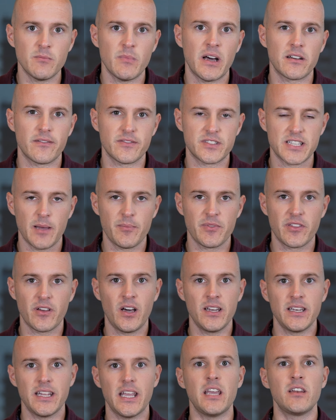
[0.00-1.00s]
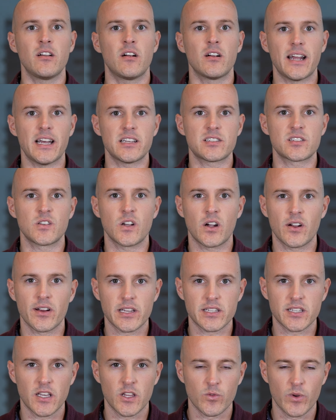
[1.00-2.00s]
amount of depth on in our SDR
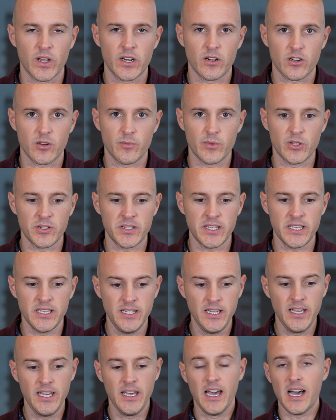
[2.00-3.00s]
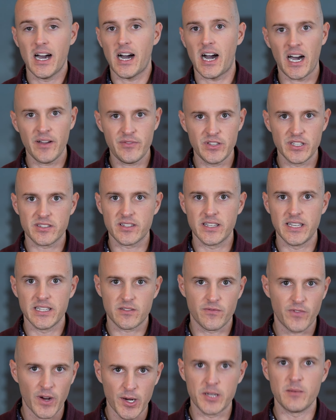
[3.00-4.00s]
accelerator community Obviously,
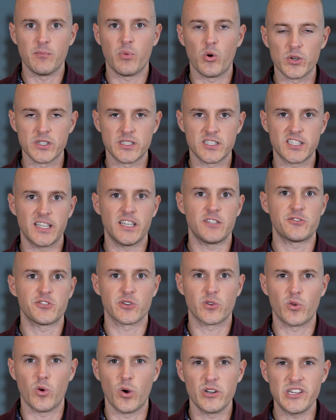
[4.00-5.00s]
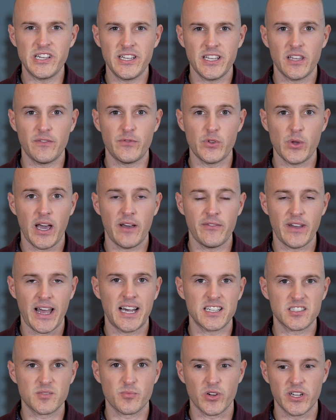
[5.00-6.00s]
it's very important to hit your quota if you have
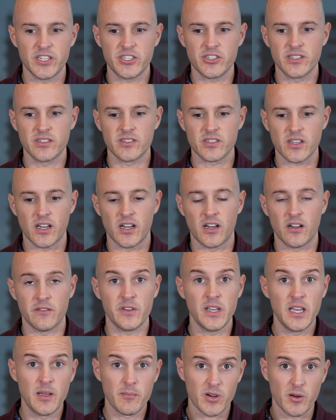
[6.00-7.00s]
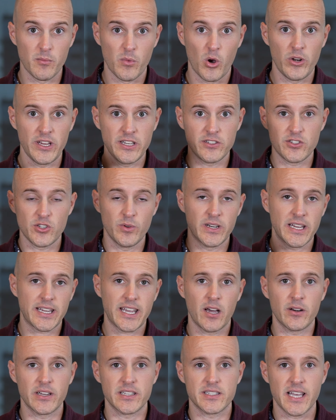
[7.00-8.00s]
aspirations of promoting to an
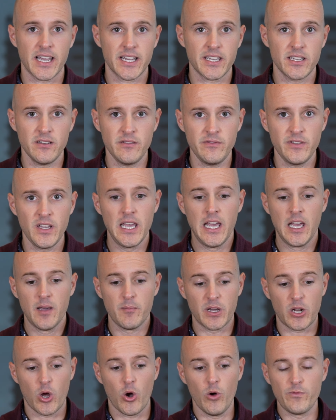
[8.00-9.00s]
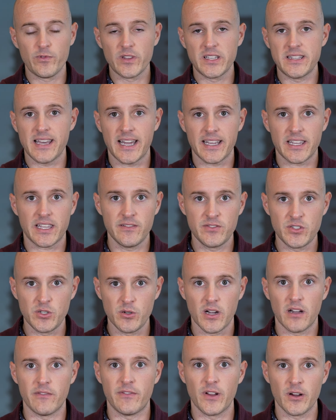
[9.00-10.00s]
account executive, but hopefully that gives
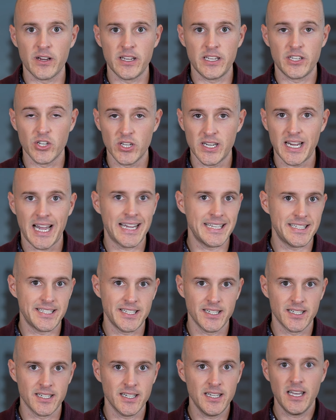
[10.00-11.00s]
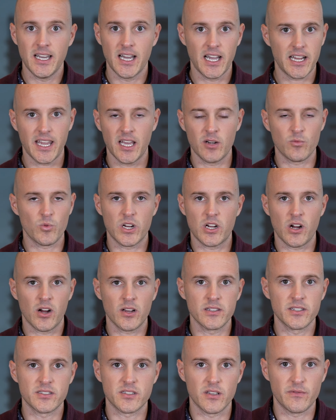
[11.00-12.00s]
you a very good idea, again,
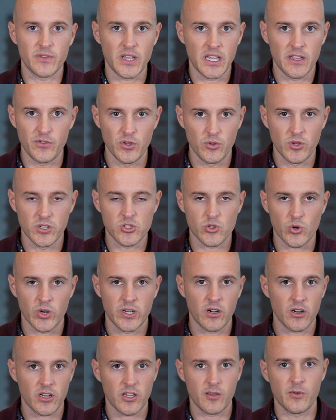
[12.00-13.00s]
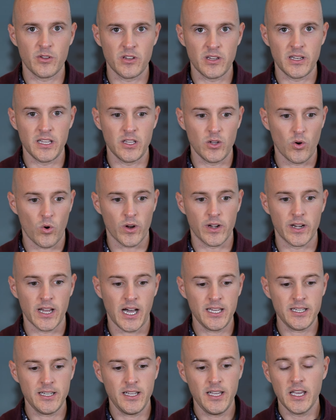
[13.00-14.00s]
regardless of if you can join our community or
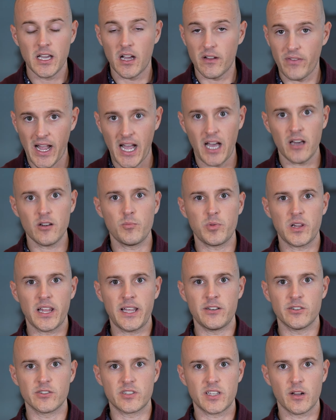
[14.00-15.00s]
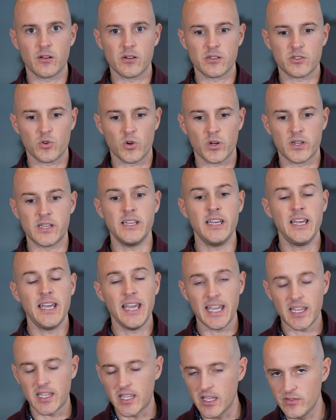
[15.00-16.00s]
not, of how to plan your territory.
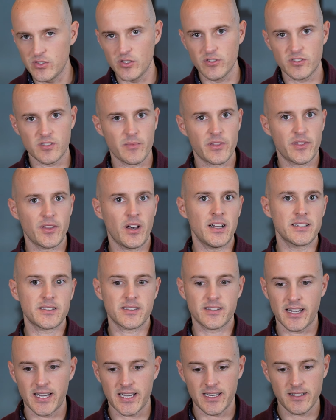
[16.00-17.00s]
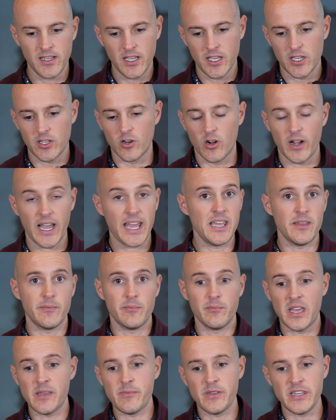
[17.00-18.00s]
It gives you some thoughts that, you know, hey,
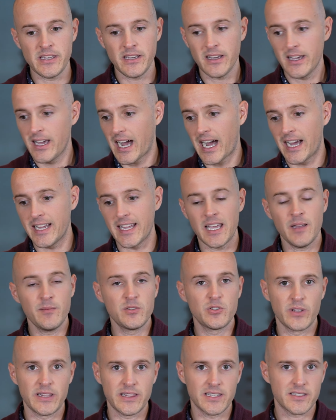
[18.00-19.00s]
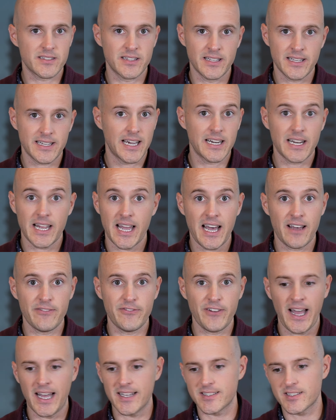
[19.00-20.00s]
maybe I am doing this thing kind of
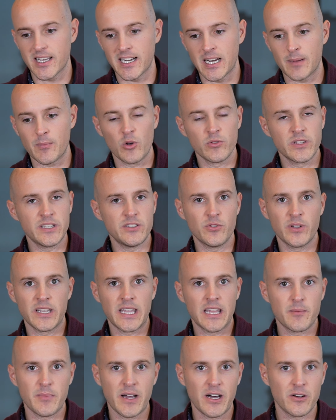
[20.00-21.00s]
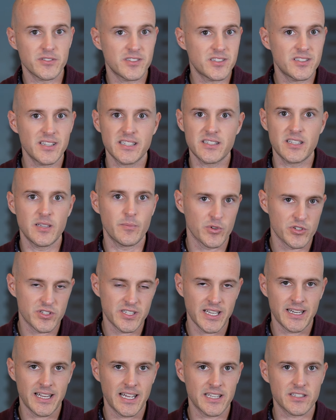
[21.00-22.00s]
half-ass and I'm only doing it about
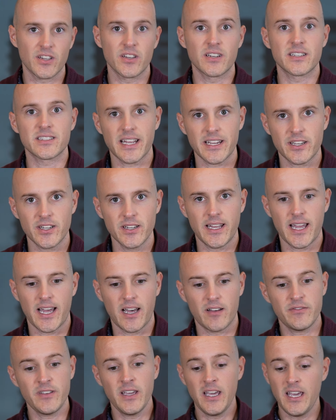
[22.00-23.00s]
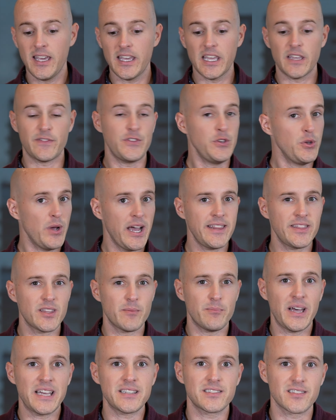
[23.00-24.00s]
60% as good as I could have. If you had the
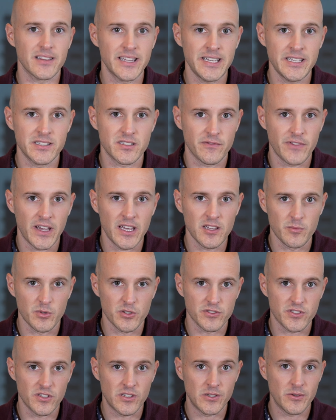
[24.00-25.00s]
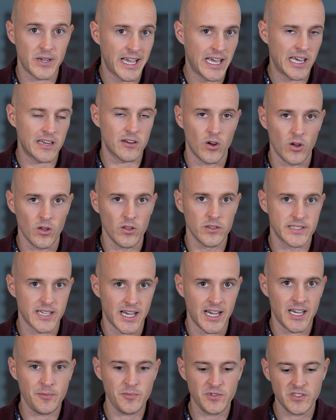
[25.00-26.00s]
best leads available to you at all
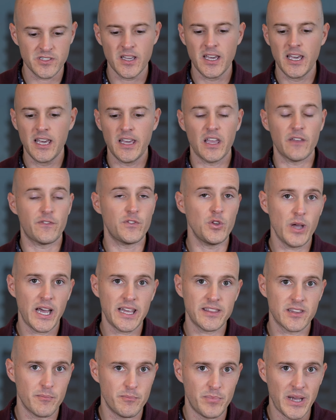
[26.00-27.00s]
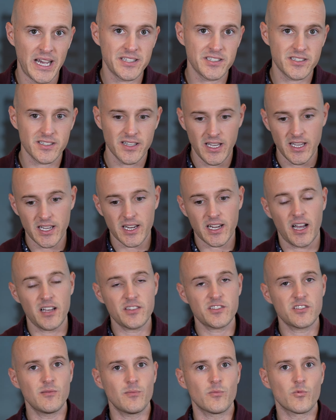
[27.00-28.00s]
times, if you had the best
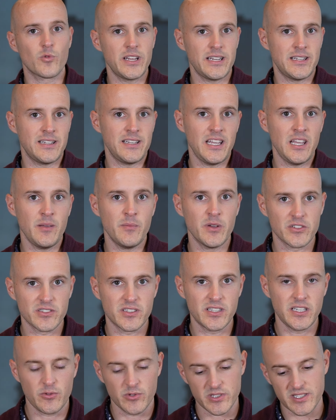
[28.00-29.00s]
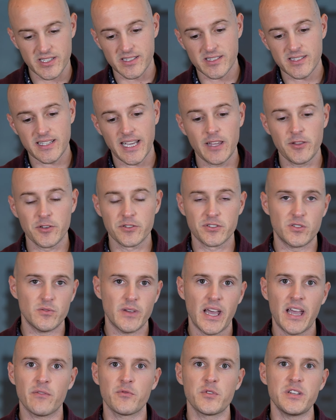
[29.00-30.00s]
custom written email sequences tailored to
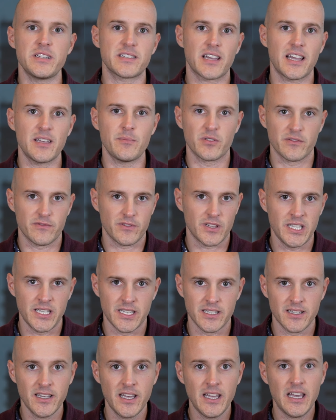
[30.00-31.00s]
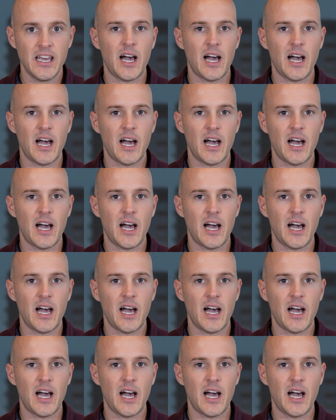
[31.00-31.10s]
every type of lead.